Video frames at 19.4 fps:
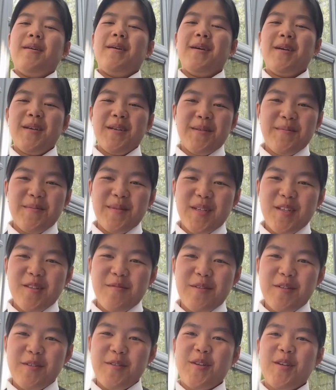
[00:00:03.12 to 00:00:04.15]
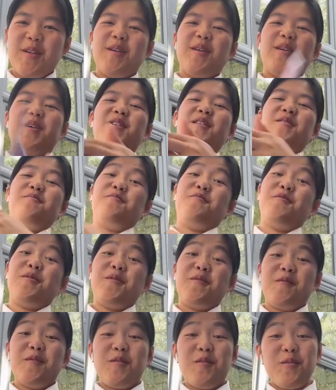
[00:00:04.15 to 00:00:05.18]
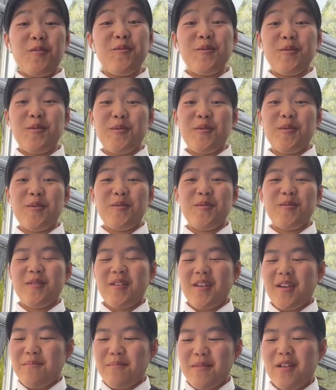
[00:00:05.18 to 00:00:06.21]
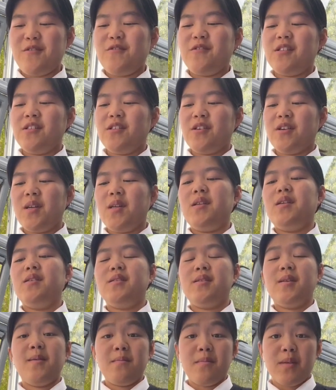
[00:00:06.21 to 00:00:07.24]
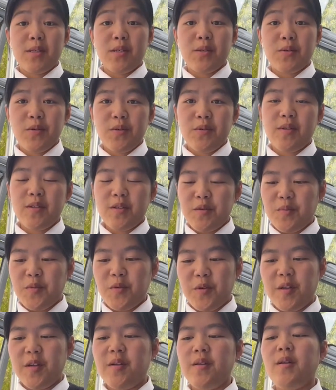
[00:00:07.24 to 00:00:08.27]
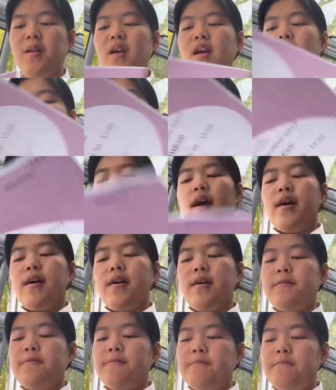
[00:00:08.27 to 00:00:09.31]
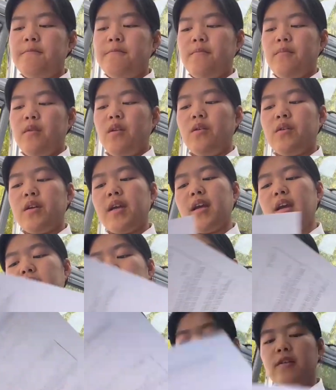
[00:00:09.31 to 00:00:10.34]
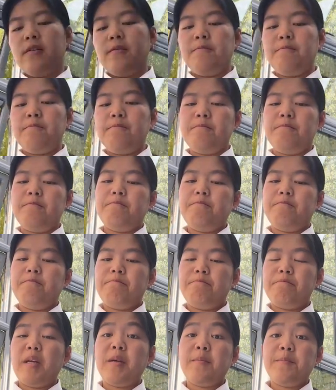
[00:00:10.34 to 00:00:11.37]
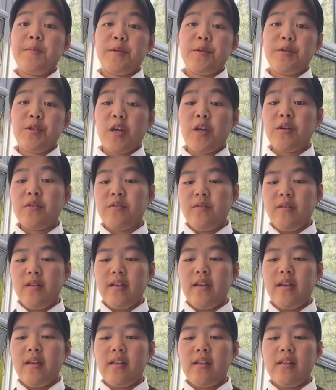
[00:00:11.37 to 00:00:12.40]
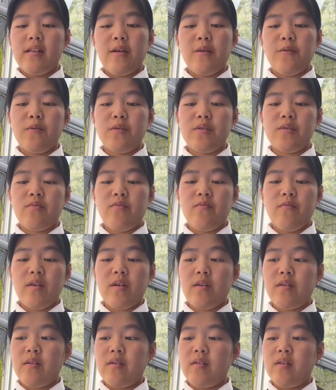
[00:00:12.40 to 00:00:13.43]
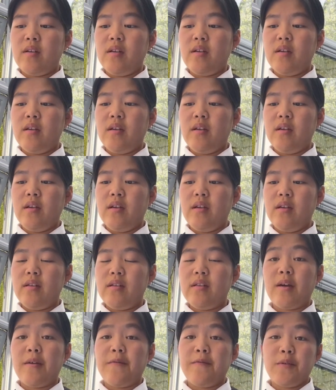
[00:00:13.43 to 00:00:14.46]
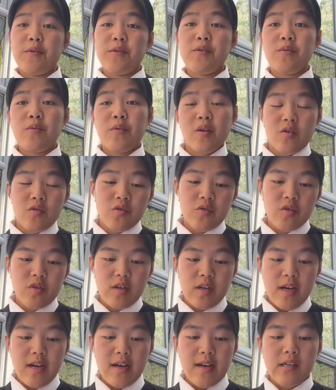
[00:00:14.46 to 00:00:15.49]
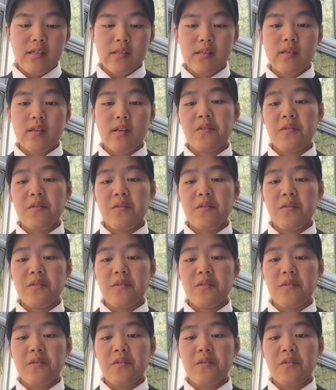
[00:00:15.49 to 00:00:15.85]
Hi, my name is Ching, and I'm one of the two students who said Mandarin Chinese in my school this morning. Looking at the paper generally, there was very diverse question asked.